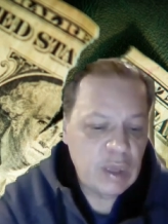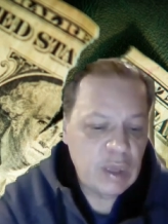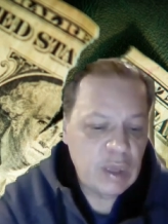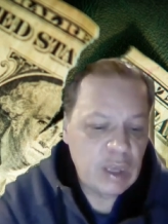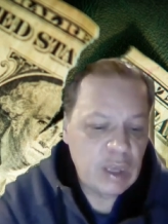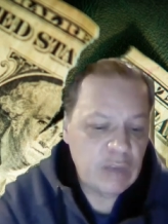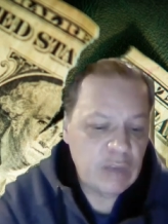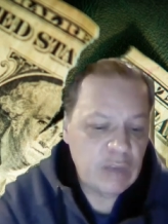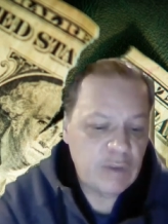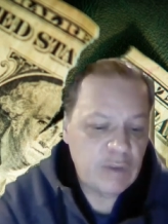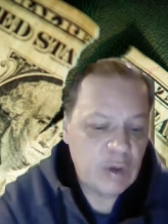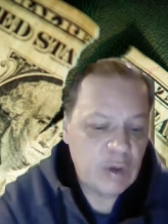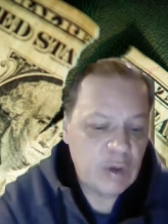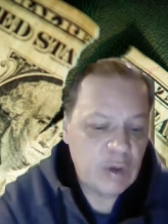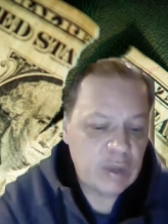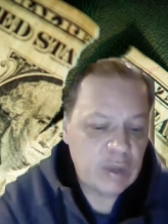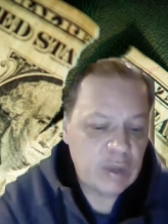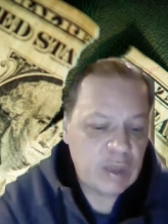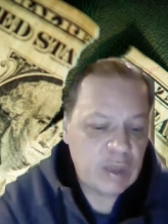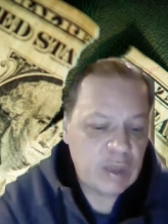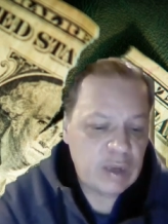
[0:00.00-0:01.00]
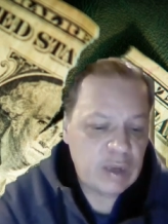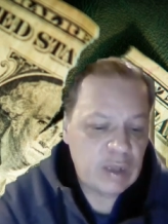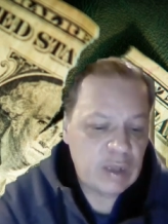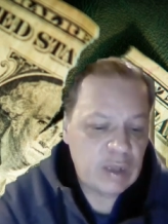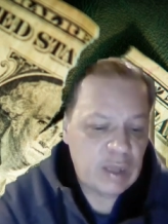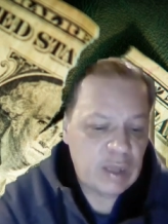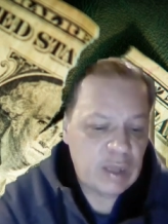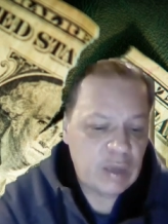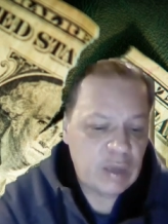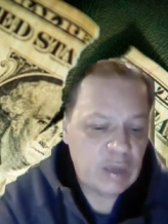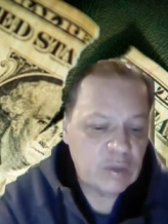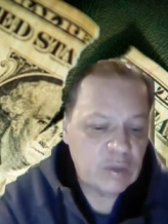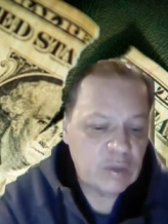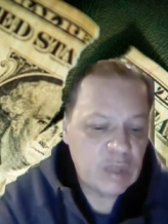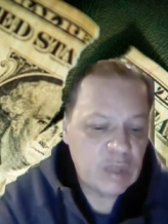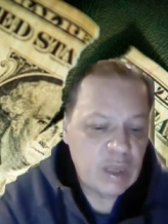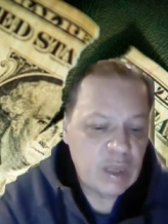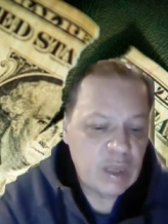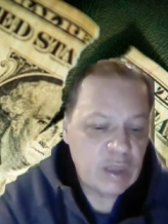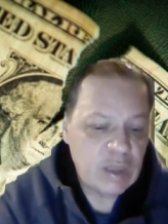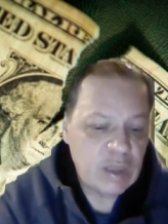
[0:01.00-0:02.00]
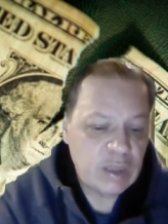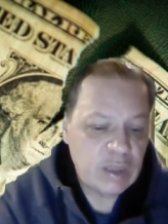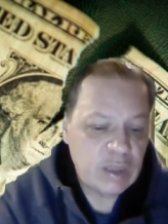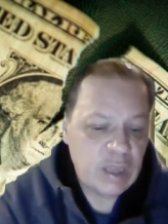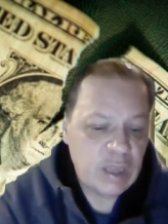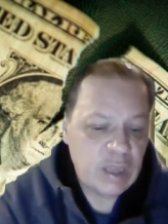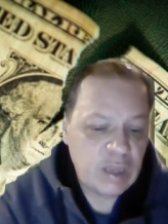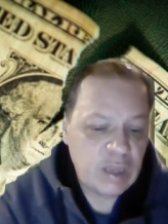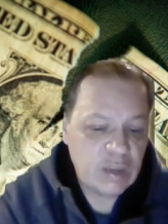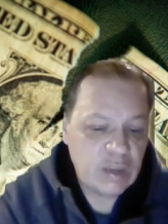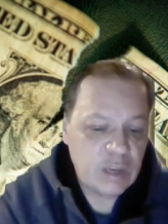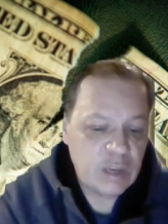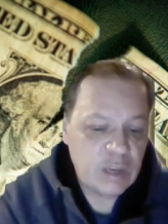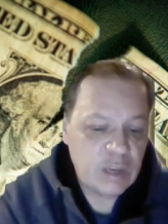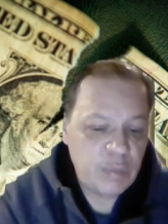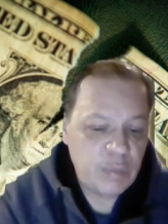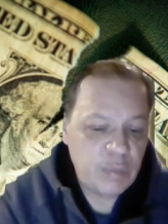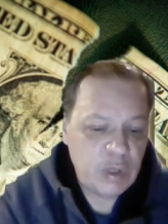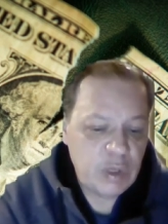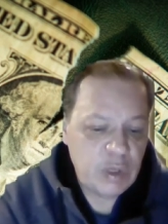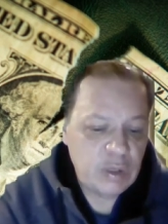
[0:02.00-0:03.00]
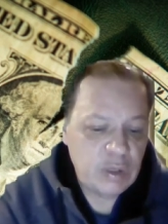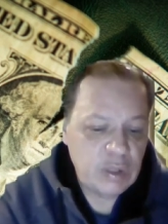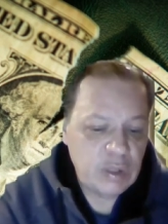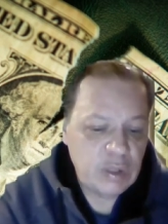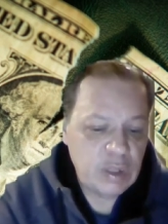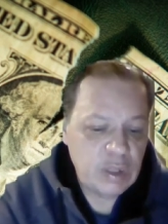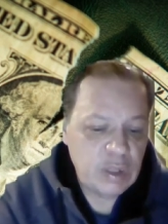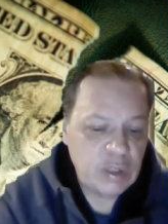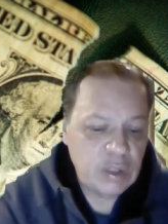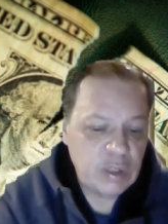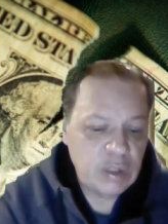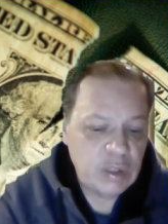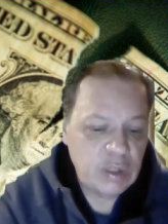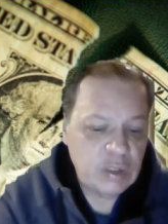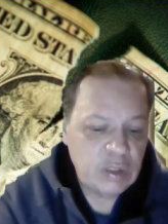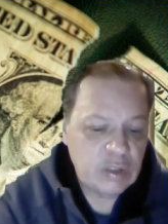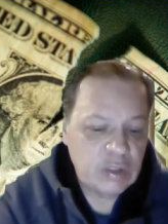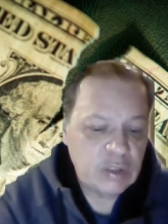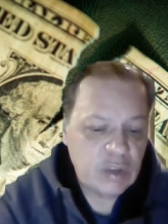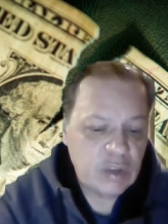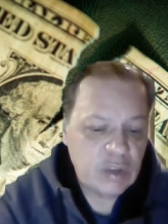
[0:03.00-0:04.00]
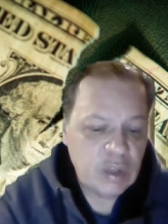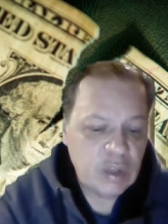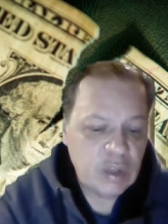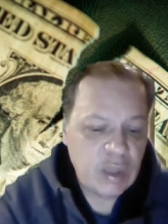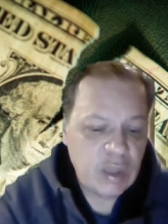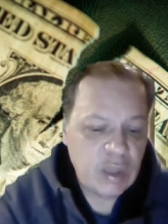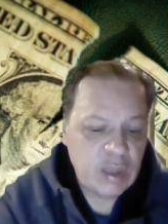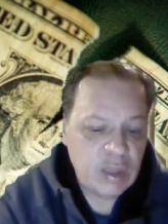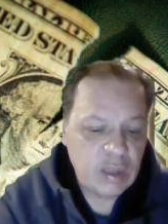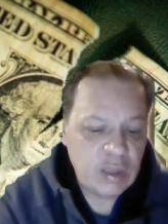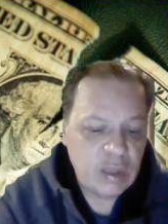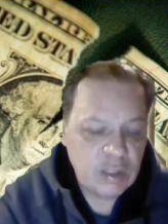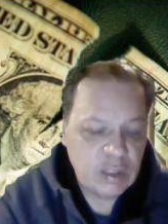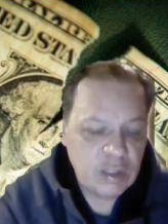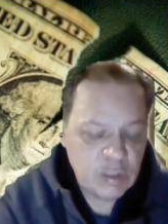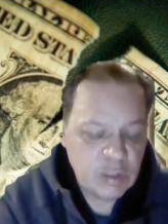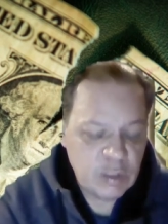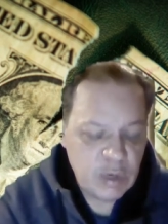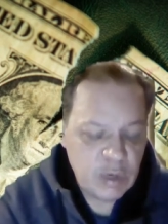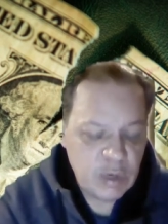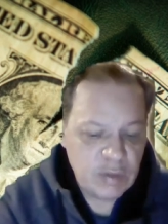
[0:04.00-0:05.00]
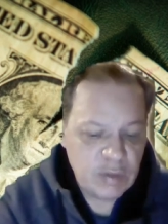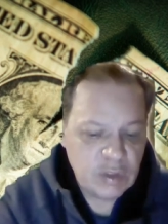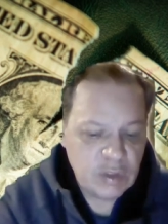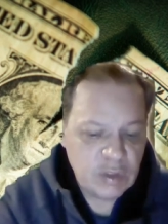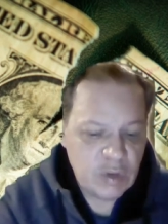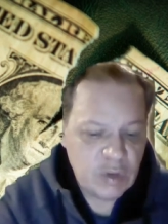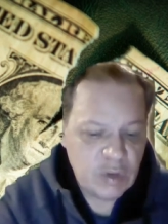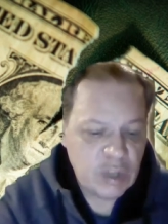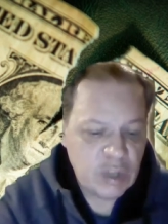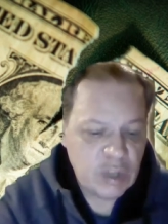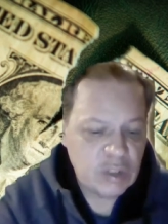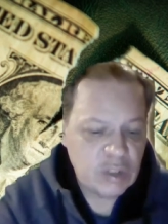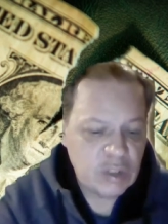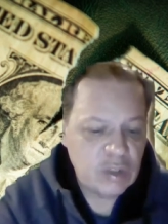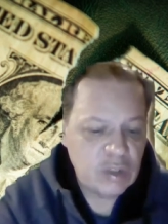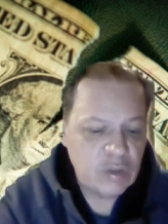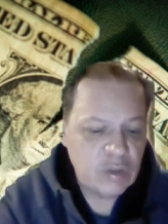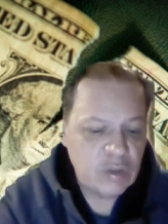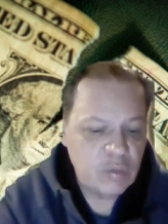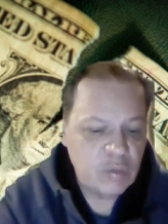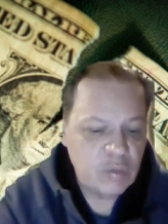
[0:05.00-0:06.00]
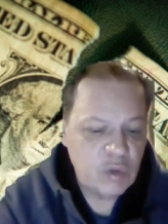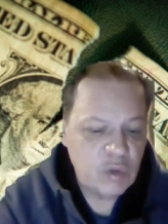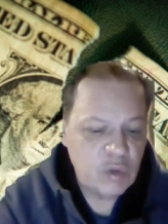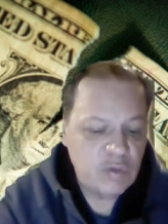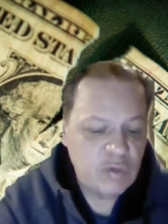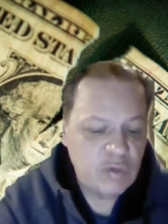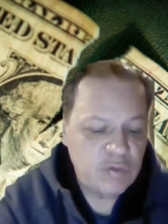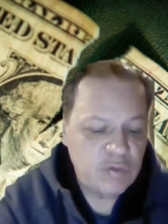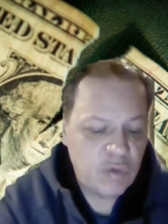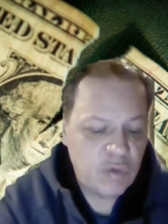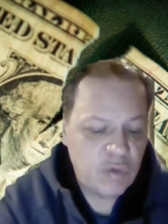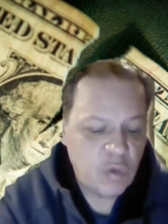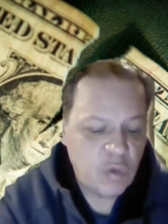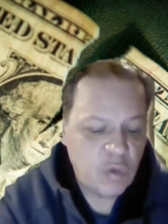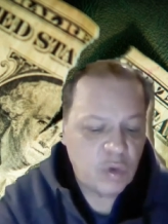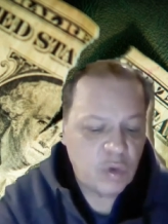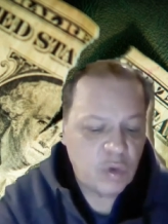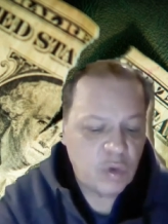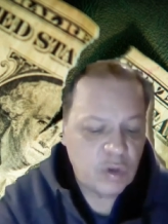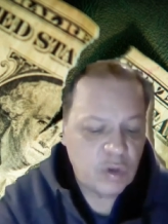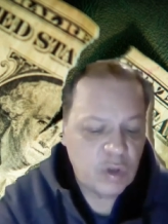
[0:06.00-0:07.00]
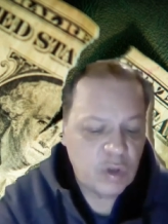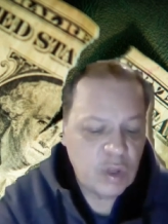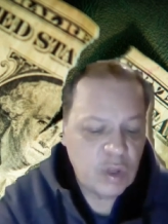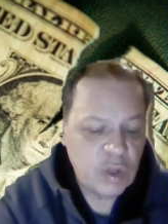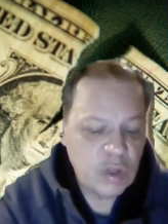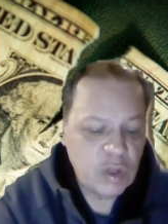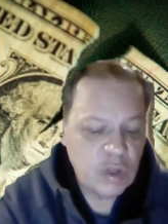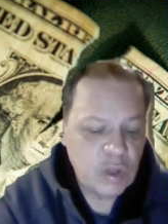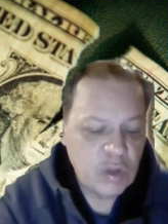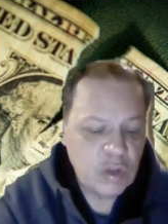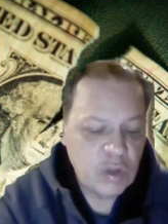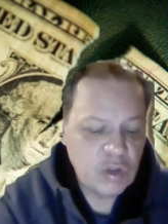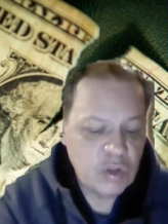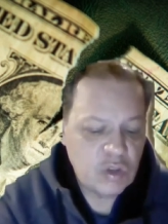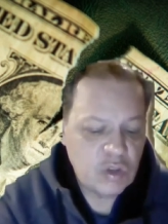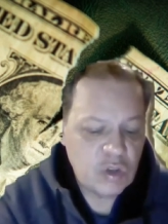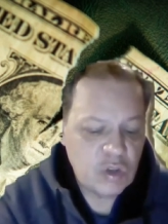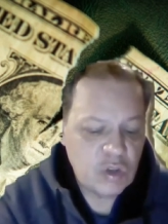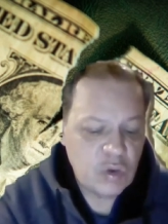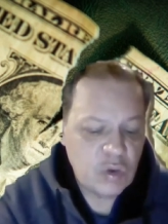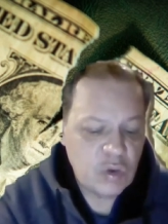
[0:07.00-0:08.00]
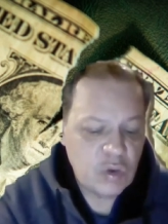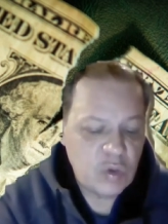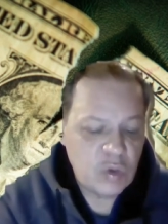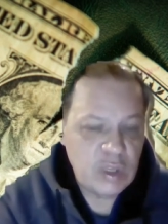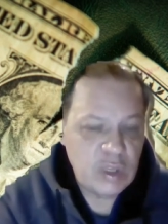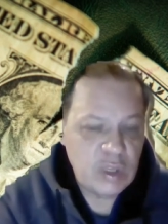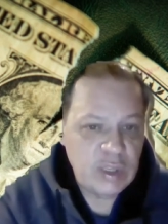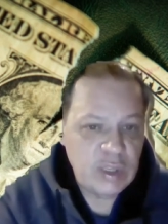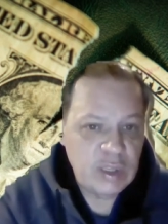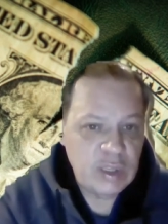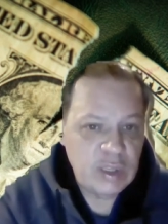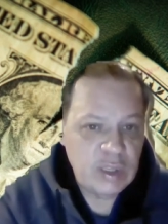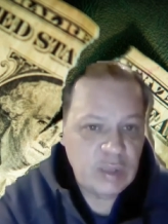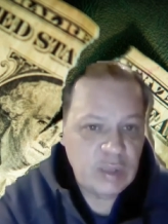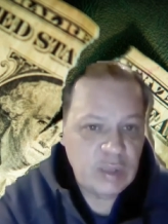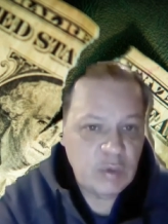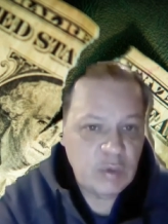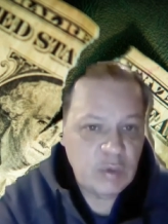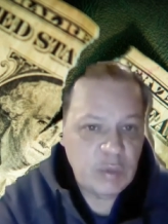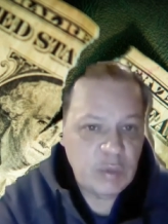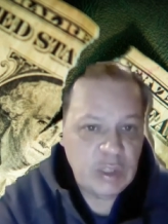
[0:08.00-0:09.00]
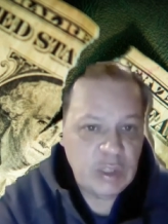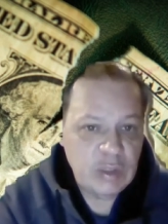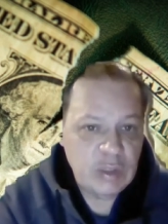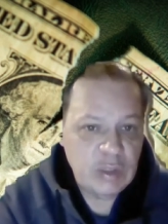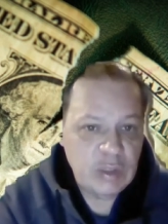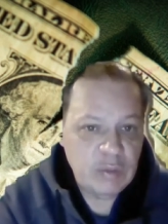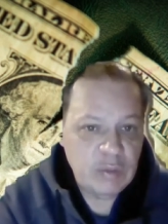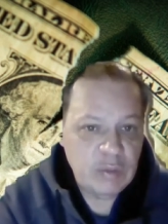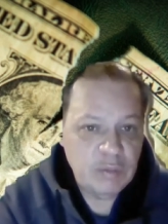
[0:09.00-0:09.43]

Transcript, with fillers: A vote that allows the case on instrument, instrument of insurrection to move forward. So he, he will be,